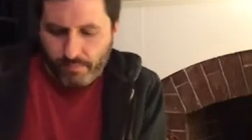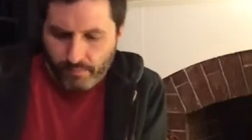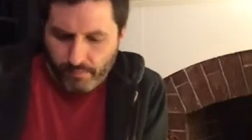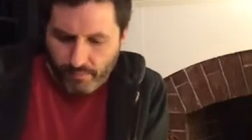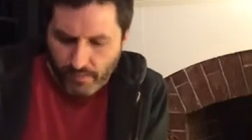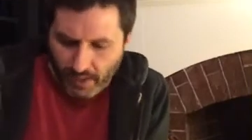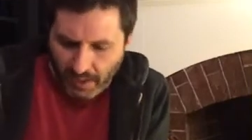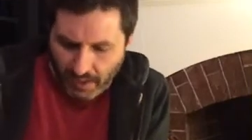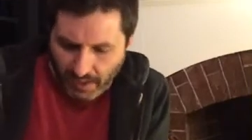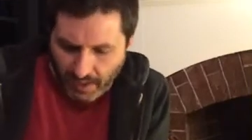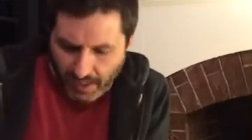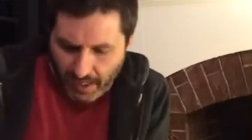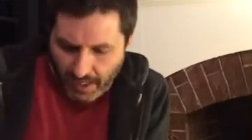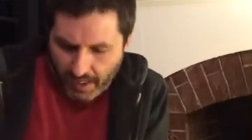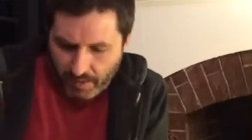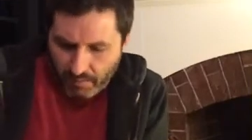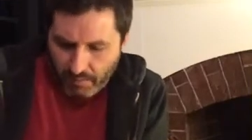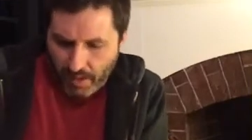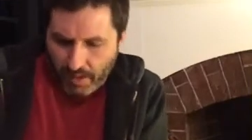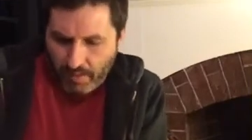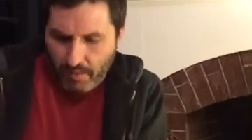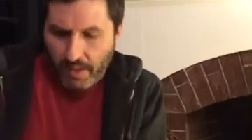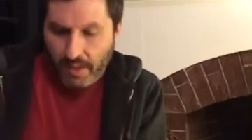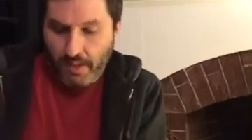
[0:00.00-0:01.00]
And again,
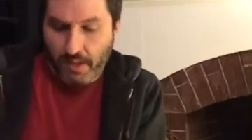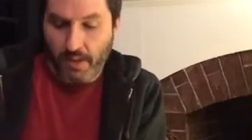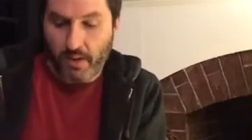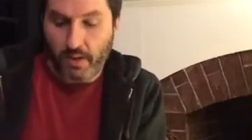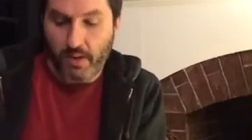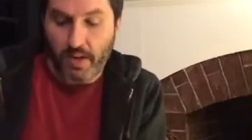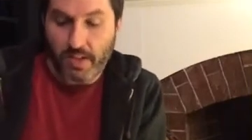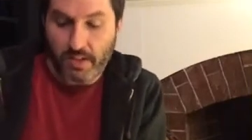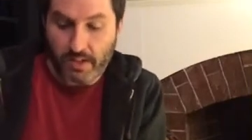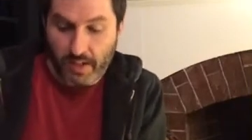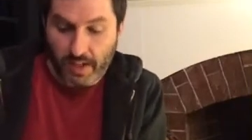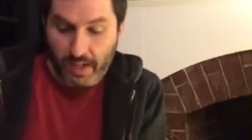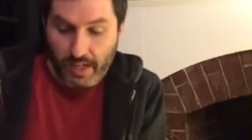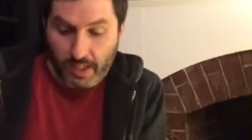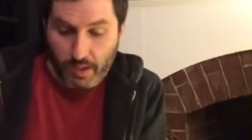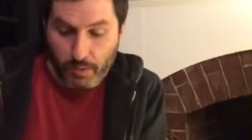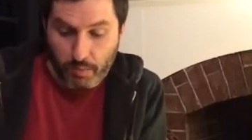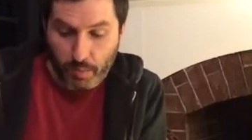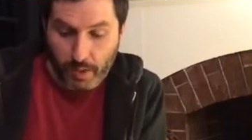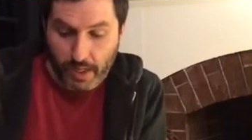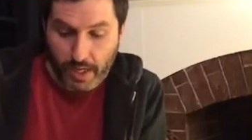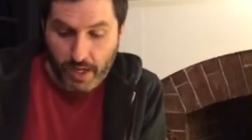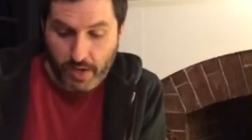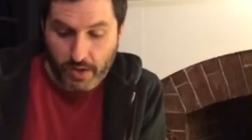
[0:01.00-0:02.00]
maybe there is an
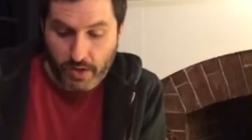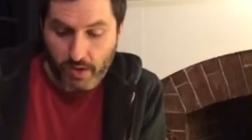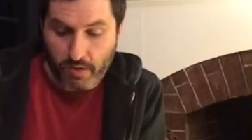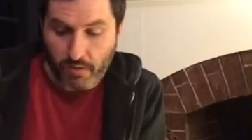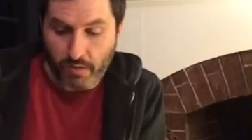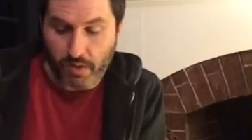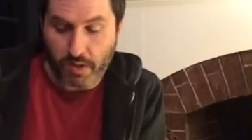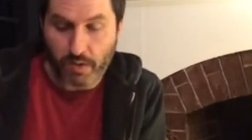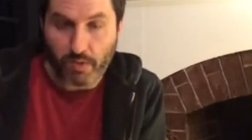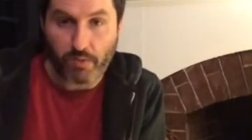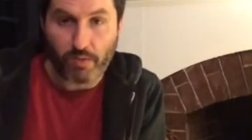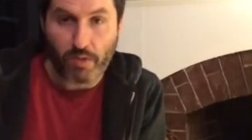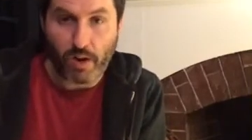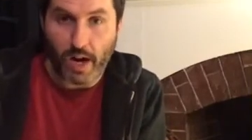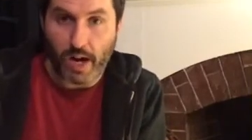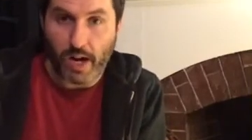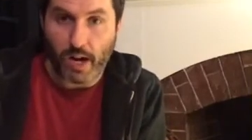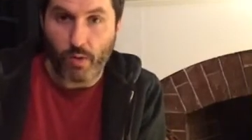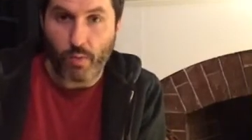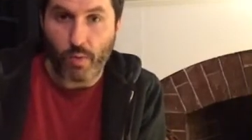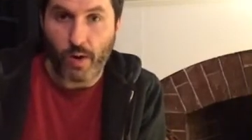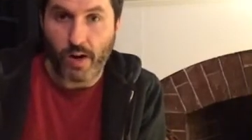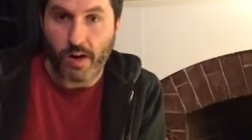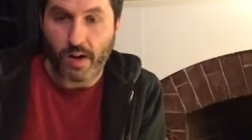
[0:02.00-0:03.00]
explanation for the Friday
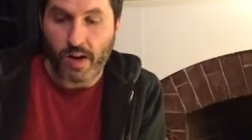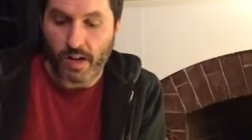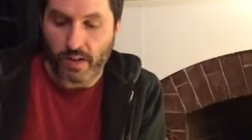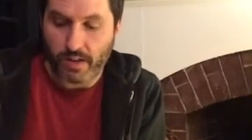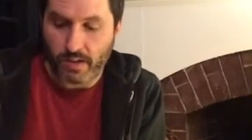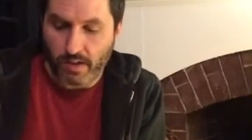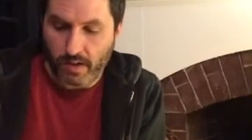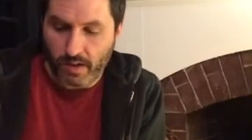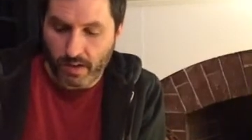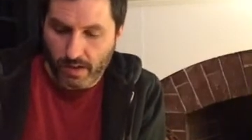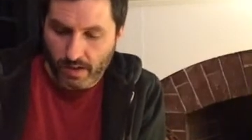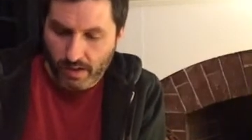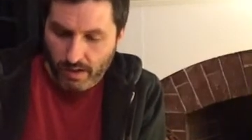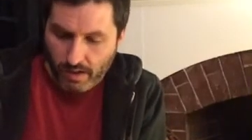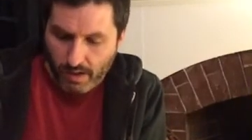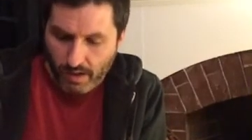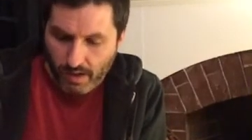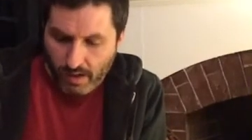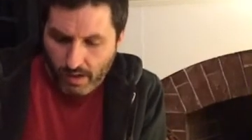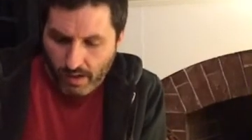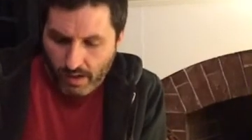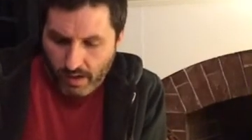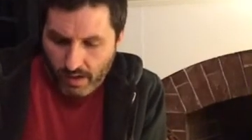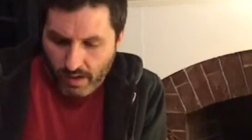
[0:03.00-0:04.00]
weirdness.
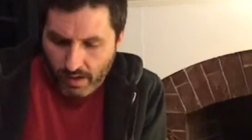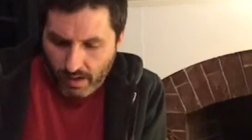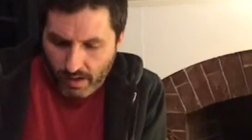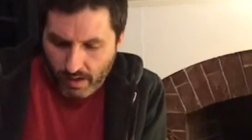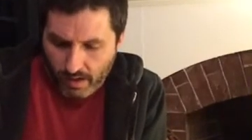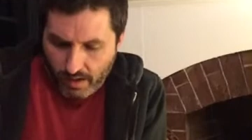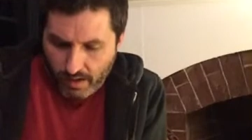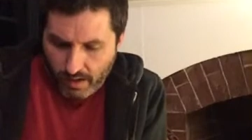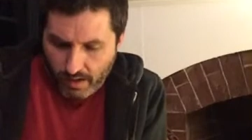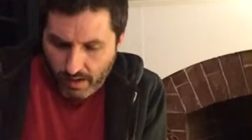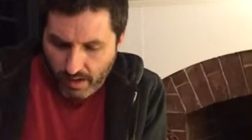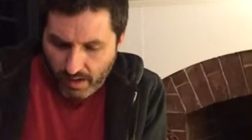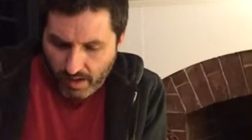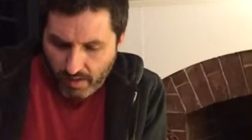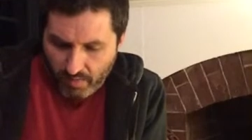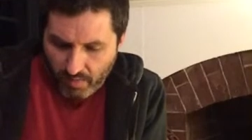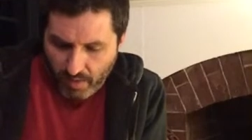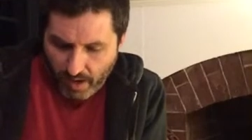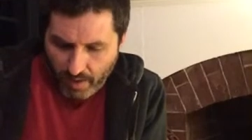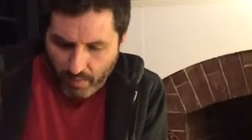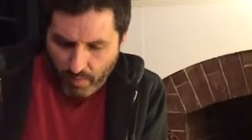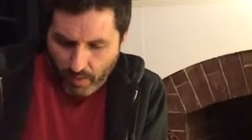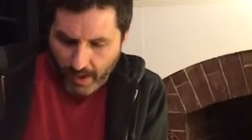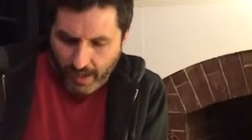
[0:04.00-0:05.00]
If
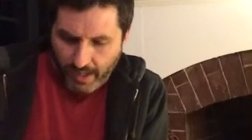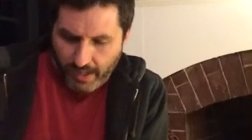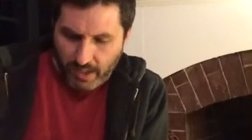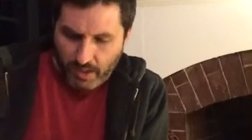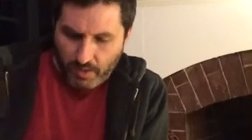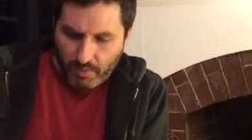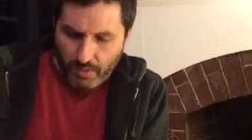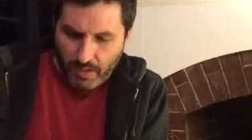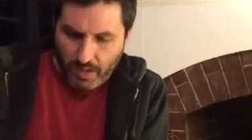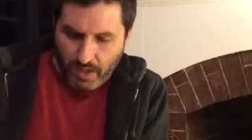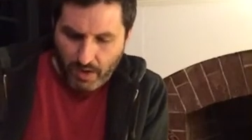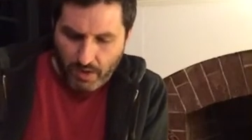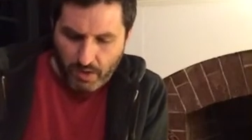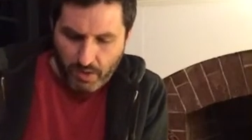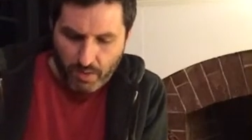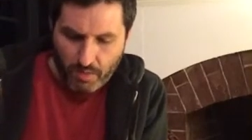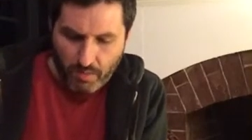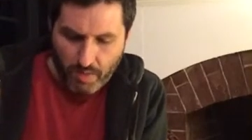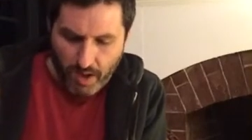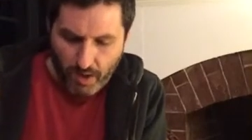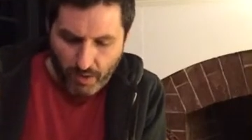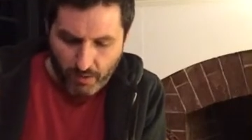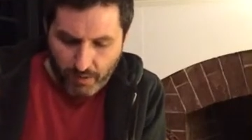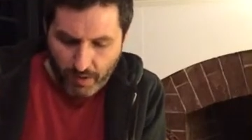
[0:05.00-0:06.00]
my brain has been known to
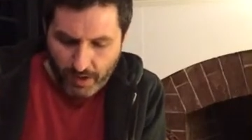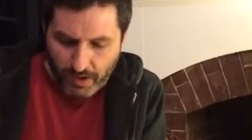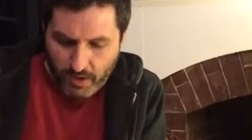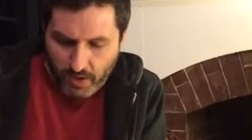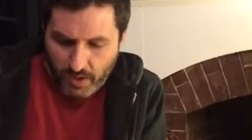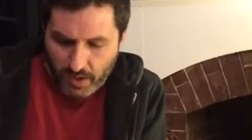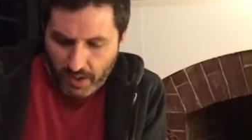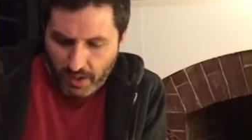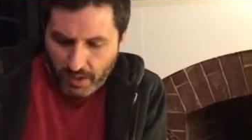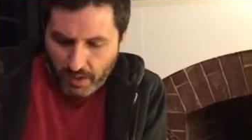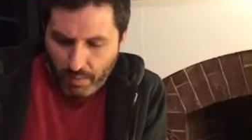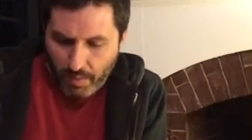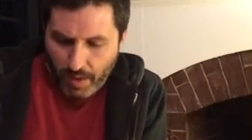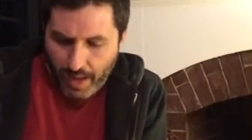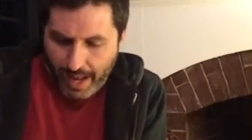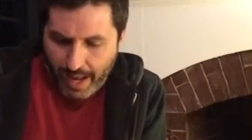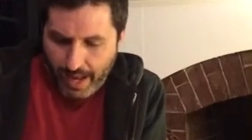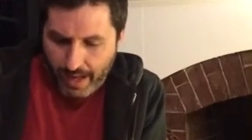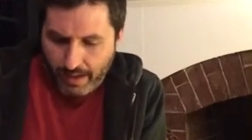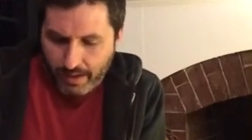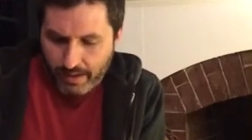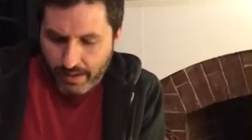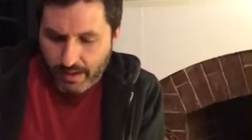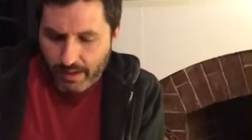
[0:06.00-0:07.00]
malfunction in the
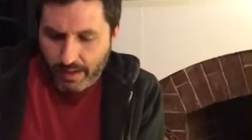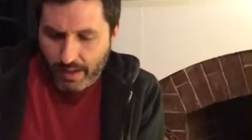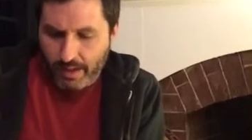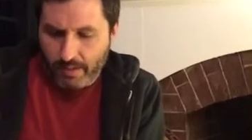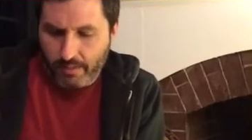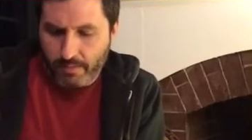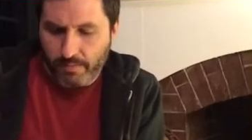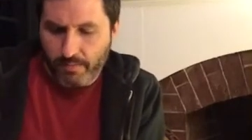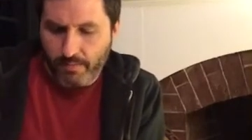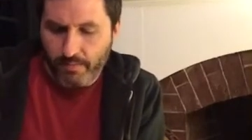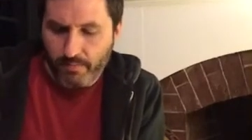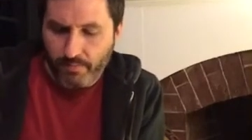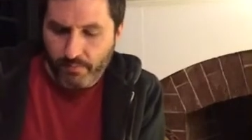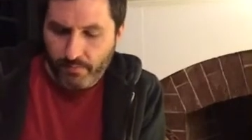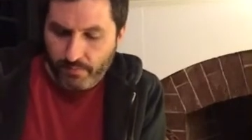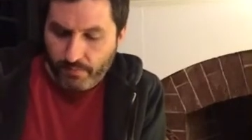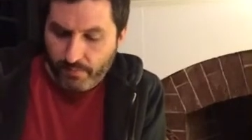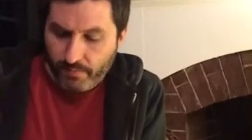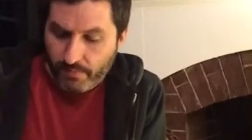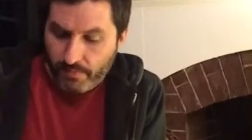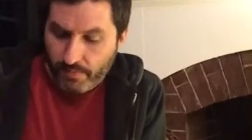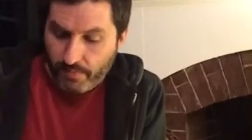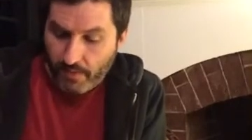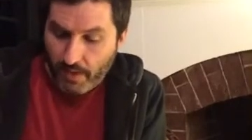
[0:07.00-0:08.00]
past, then
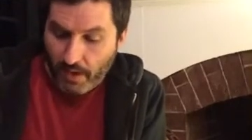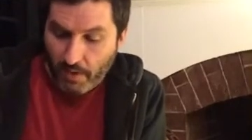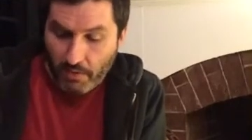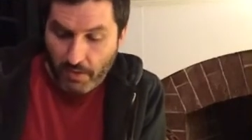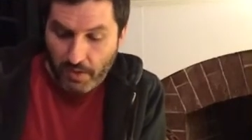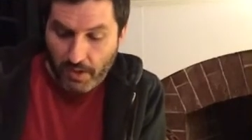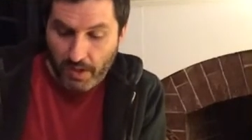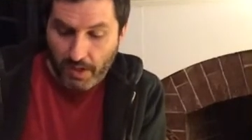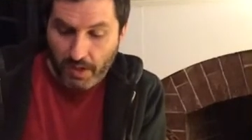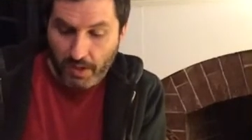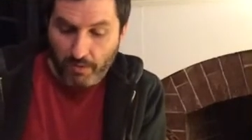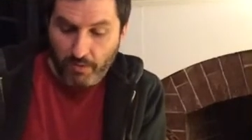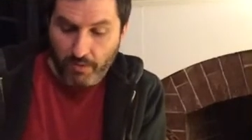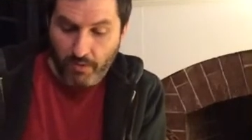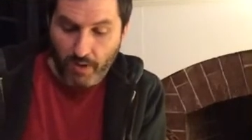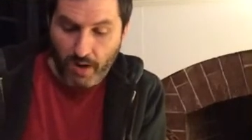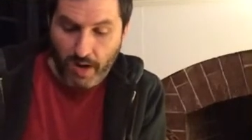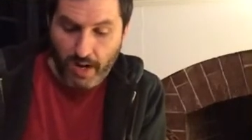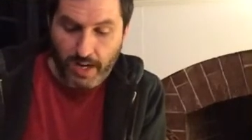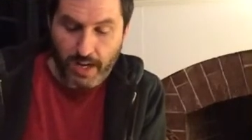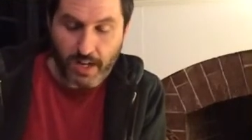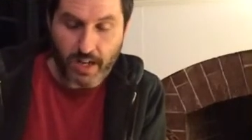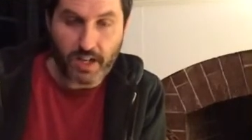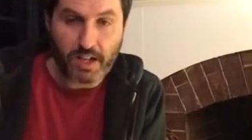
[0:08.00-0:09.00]
everything on
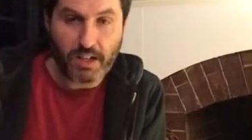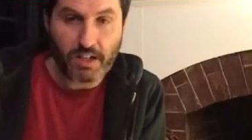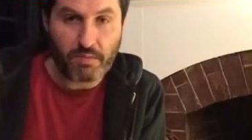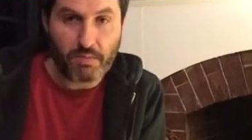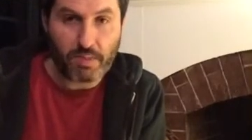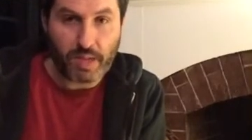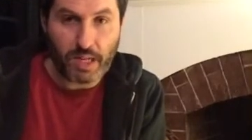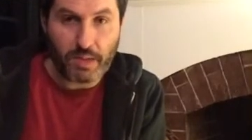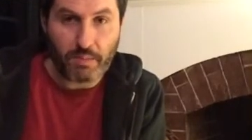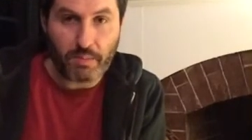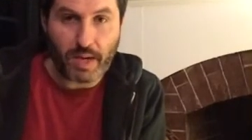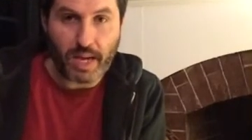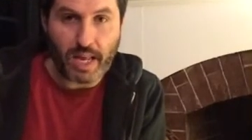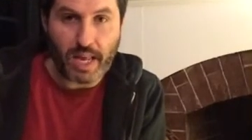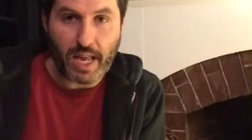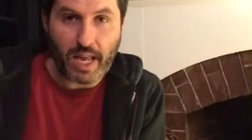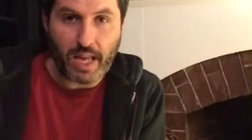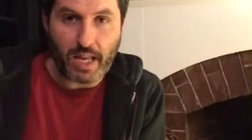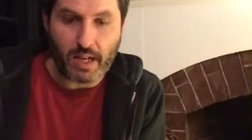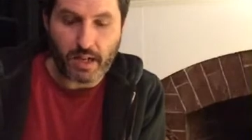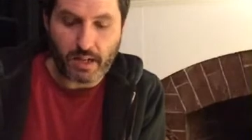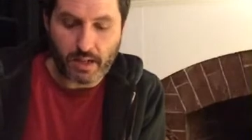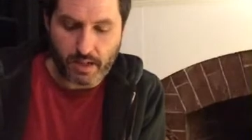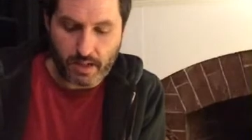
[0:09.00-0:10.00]
Friday could have been in my
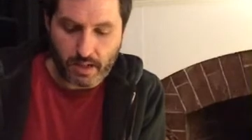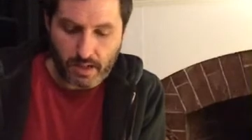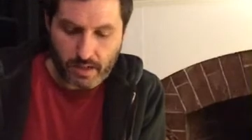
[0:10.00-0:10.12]
head.